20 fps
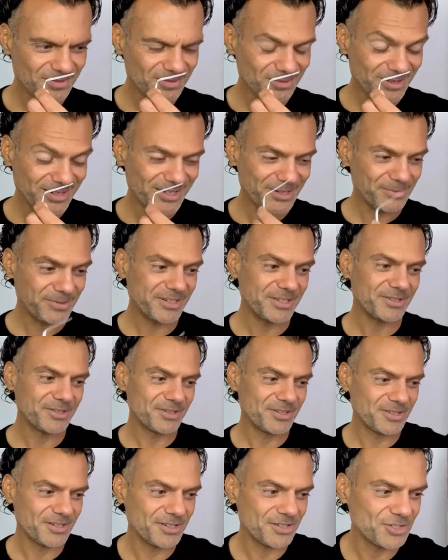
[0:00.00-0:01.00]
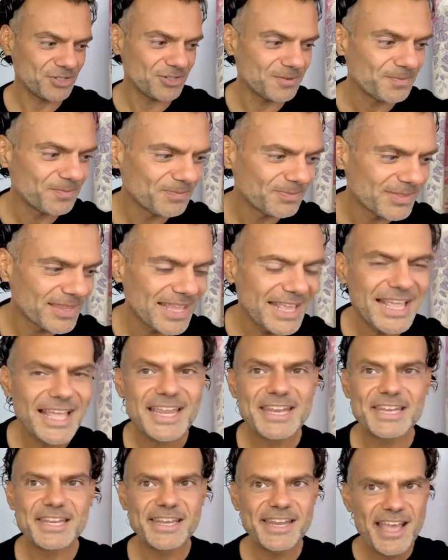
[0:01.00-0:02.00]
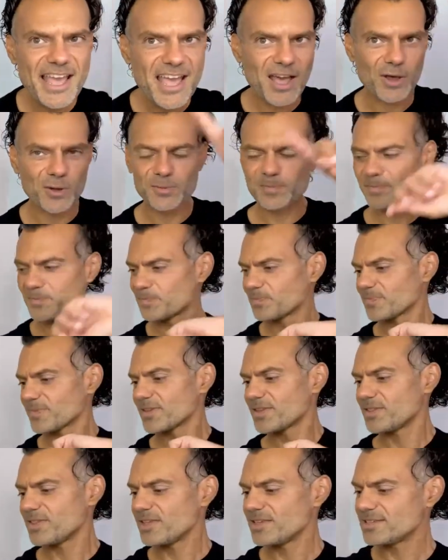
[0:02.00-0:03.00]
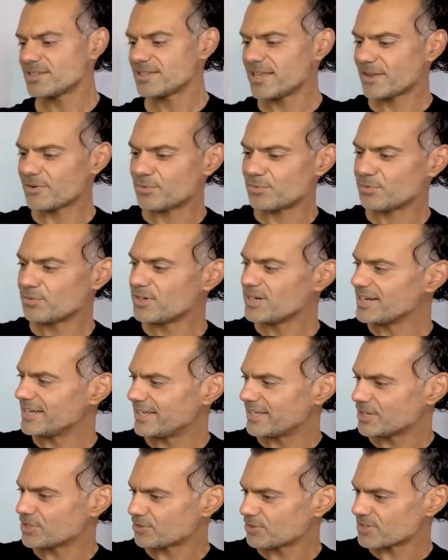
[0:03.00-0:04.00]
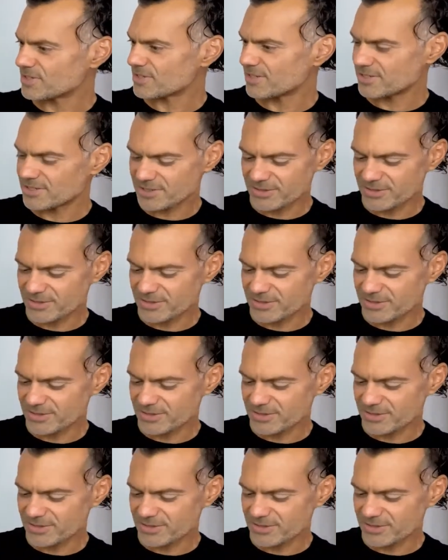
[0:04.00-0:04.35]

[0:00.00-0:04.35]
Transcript: Really, really good condition. Now, things get really interesting.